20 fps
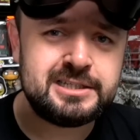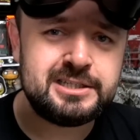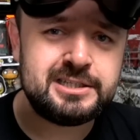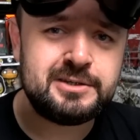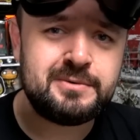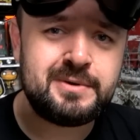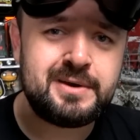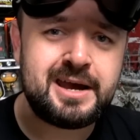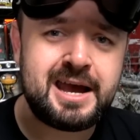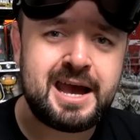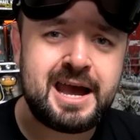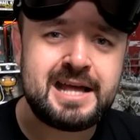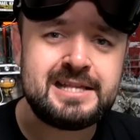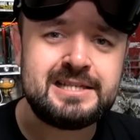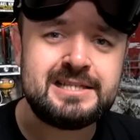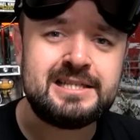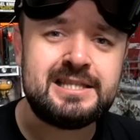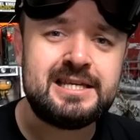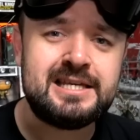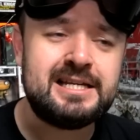to
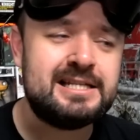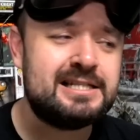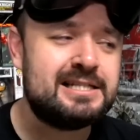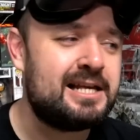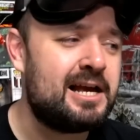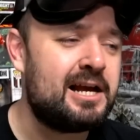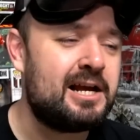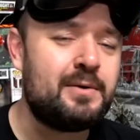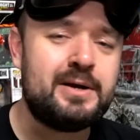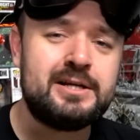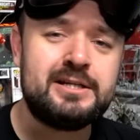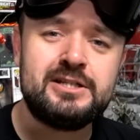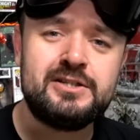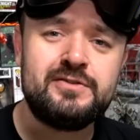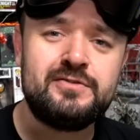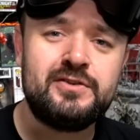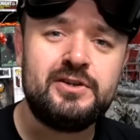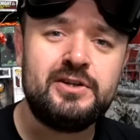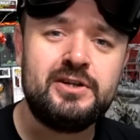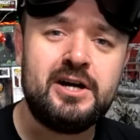answer these questions
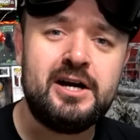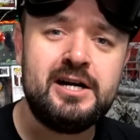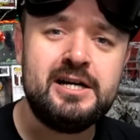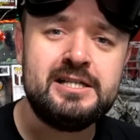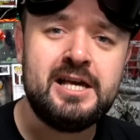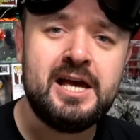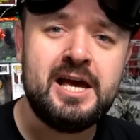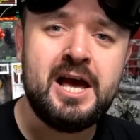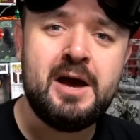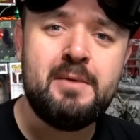for you guys.